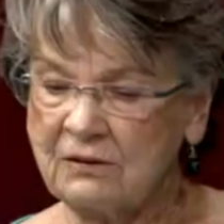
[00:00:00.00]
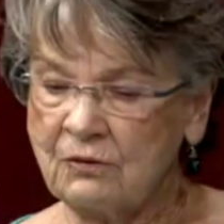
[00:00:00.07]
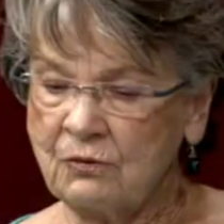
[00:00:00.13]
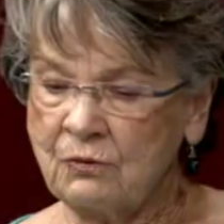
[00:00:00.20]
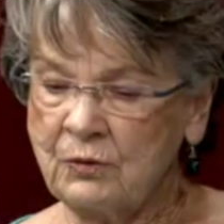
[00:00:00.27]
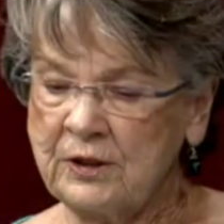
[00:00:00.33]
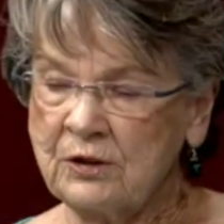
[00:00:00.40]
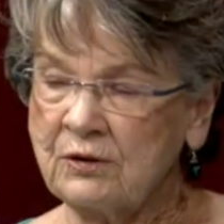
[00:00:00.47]

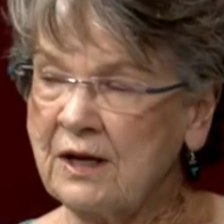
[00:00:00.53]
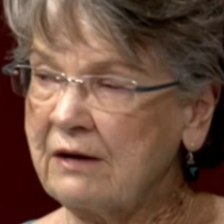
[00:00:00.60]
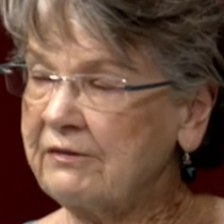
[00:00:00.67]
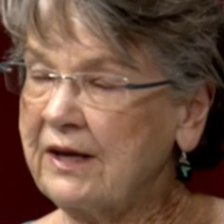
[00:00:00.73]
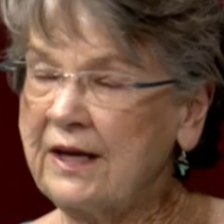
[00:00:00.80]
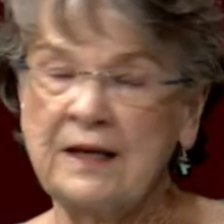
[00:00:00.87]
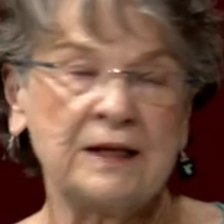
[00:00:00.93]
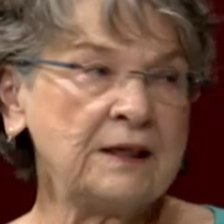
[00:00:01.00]
we don't
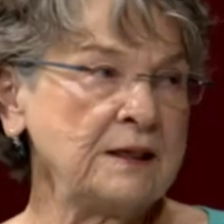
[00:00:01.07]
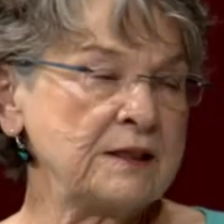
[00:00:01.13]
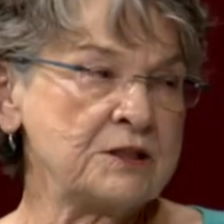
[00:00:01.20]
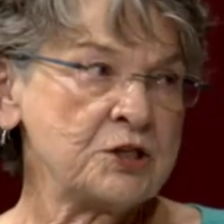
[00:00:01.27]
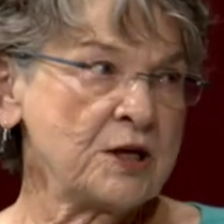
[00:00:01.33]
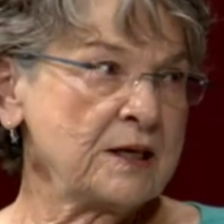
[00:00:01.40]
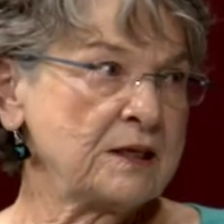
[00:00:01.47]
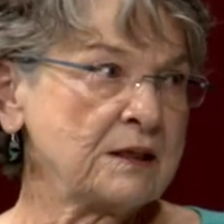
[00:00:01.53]
have any
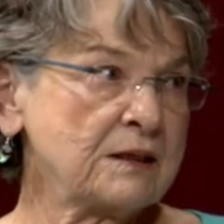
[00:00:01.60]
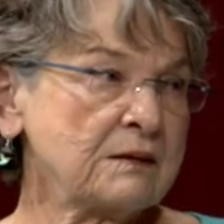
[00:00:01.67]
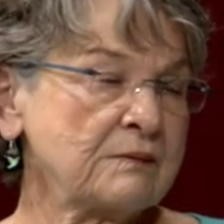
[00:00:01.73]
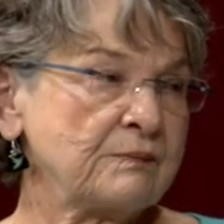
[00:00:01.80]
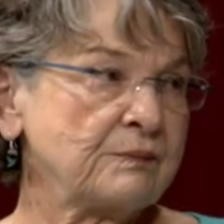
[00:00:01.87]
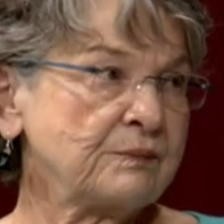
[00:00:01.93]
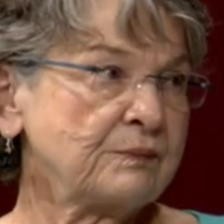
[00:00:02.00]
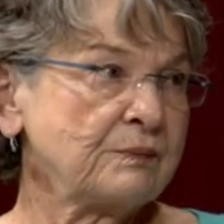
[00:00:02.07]
agenda
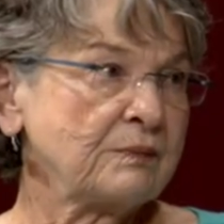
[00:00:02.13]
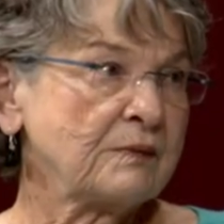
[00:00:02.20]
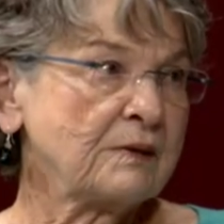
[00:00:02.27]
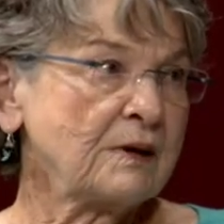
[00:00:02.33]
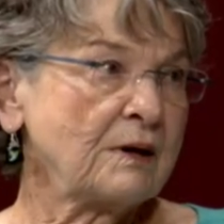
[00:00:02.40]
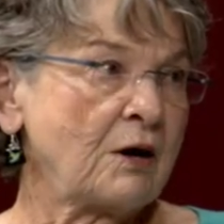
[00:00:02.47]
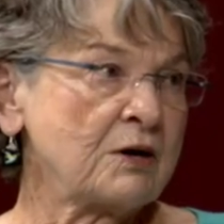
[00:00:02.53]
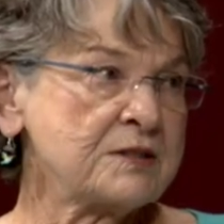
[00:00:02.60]

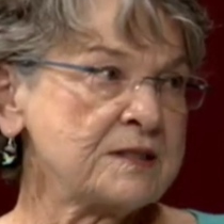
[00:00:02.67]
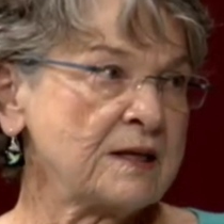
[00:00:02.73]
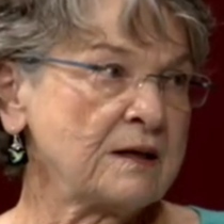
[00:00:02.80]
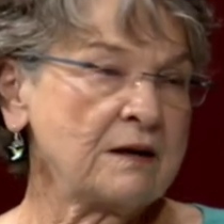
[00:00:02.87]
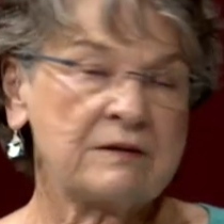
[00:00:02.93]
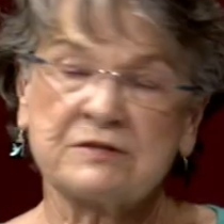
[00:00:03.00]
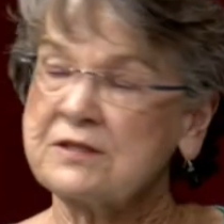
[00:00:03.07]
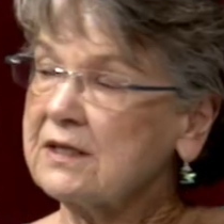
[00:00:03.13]
hmm.
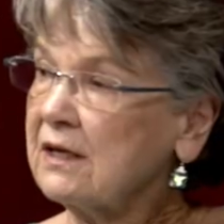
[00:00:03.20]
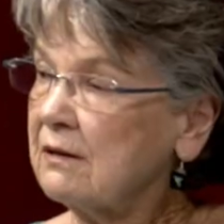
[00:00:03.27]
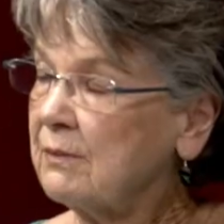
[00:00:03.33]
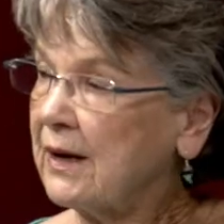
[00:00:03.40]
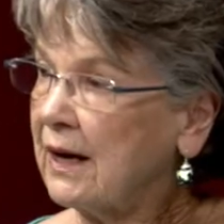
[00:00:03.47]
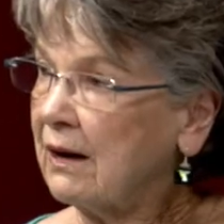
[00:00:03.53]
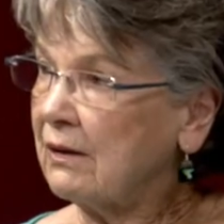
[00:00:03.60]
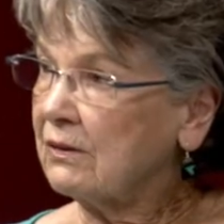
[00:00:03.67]
ourselves
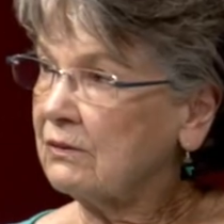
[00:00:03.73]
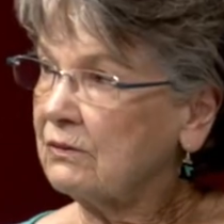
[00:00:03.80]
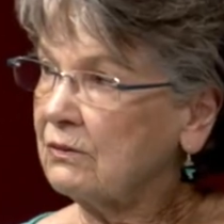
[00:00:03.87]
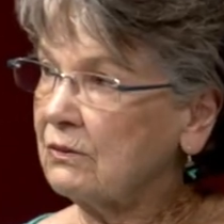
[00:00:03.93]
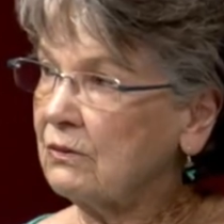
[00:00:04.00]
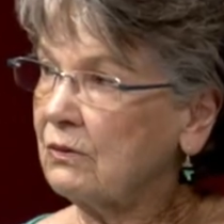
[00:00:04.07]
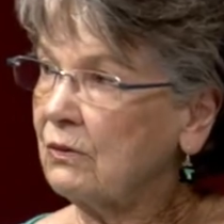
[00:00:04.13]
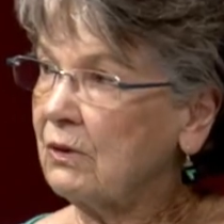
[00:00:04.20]
about
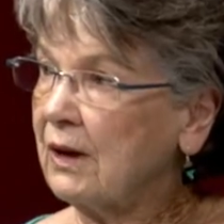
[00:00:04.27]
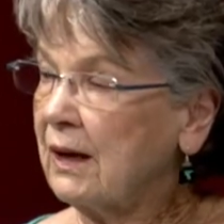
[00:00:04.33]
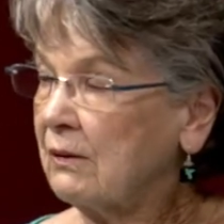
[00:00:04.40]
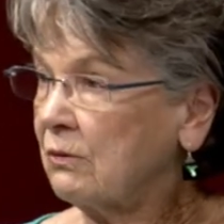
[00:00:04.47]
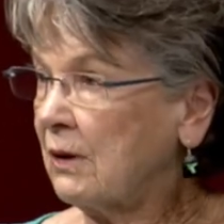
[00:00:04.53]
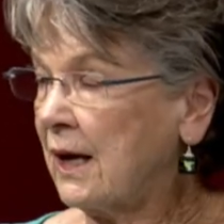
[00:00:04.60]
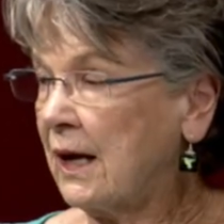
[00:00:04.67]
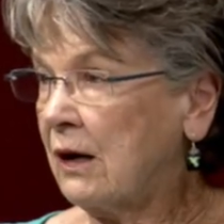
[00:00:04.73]

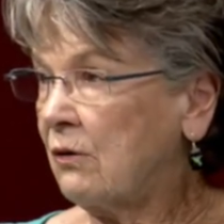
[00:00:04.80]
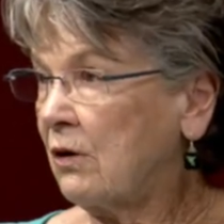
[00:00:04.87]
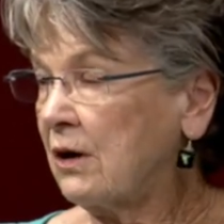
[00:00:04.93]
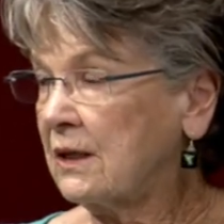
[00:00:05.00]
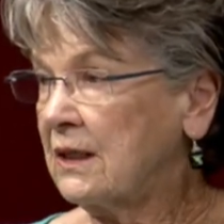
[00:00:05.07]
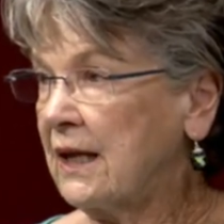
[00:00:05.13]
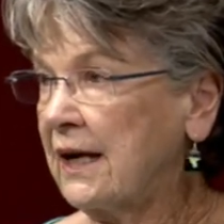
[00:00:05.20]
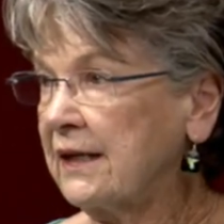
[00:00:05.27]
how our
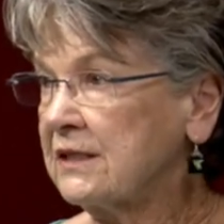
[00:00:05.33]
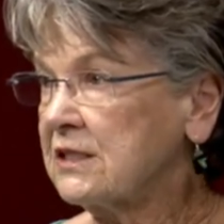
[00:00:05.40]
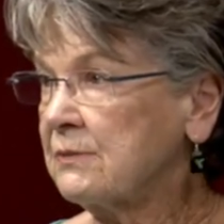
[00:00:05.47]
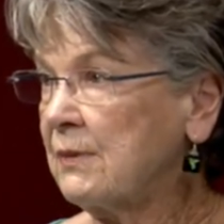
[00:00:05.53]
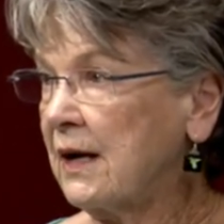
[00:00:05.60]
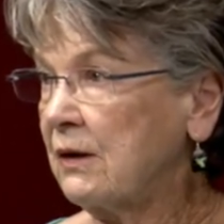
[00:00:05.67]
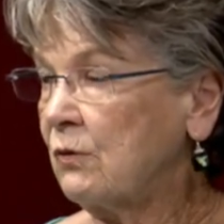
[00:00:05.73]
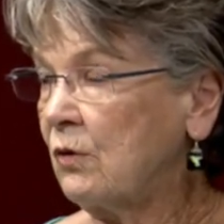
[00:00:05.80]
clients
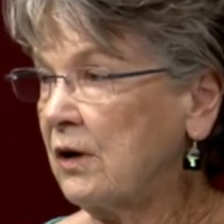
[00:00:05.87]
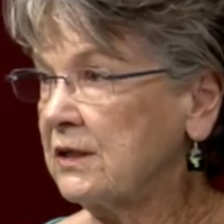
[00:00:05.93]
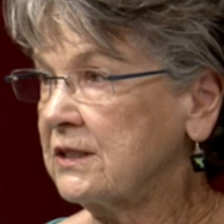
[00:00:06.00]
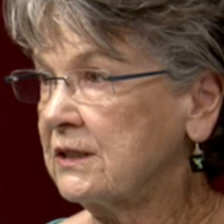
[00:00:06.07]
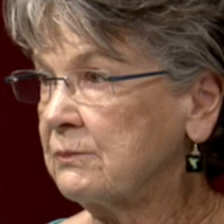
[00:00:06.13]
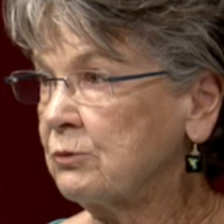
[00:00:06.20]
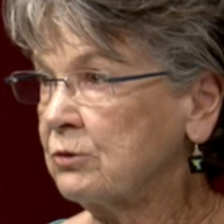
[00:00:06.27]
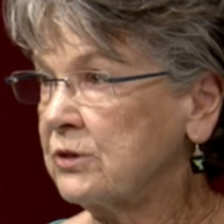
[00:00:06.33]
might want
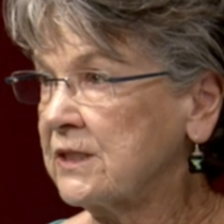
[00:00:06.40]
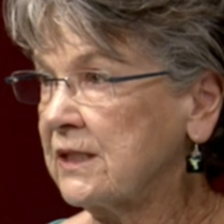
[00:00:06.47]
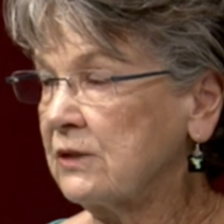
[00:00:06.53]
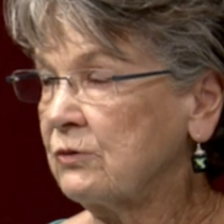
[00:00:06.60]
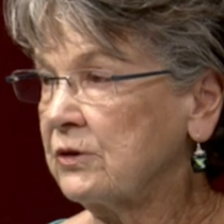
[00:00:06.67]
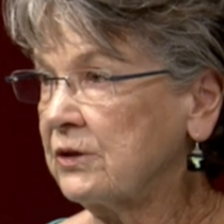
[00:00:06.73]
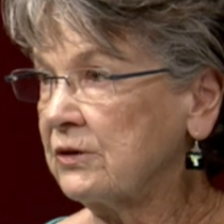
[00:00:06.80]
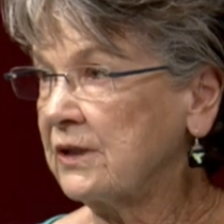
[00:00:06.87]
to proceed
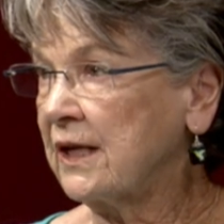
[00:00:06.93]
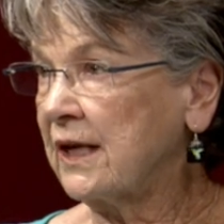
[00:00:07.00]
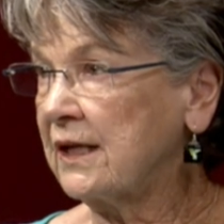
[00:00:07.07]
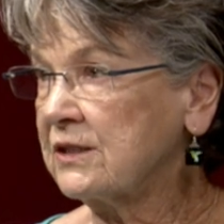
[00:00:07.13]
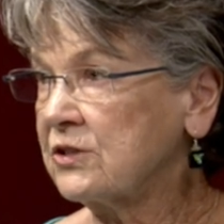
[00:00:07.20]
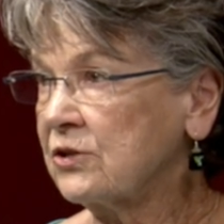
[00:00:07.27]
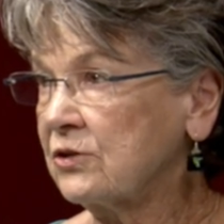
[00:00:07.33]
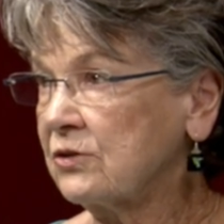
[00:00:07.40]
with their
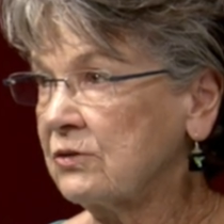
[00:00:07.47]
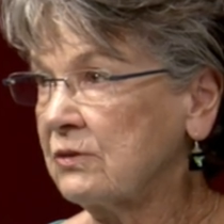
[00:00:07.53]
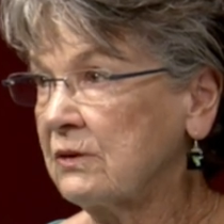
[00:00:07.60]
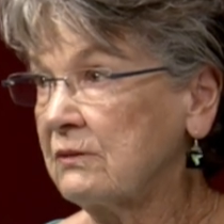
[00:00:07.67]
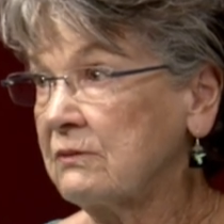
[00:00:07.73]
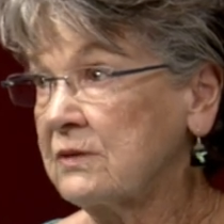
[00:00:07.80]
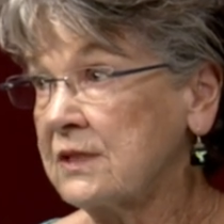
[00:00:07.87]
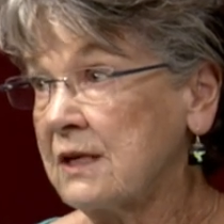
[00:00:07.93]
cancer.
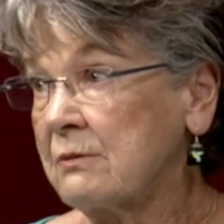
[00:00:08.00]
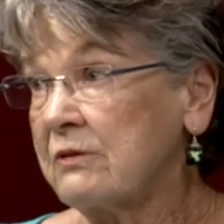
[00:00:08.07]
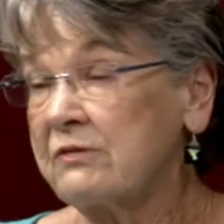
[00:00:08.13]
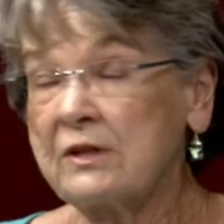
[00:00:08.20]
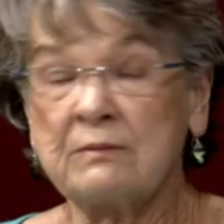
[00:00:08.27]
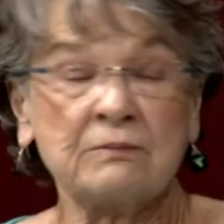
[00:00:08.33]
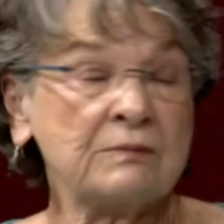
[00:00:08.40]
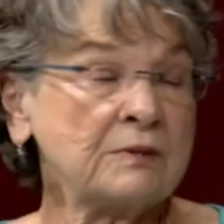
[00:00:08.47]
Some of
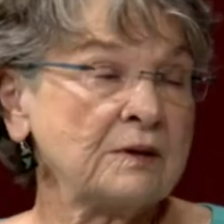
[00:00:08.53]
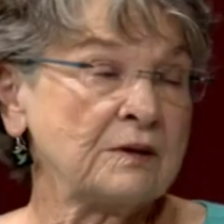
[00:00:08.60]
them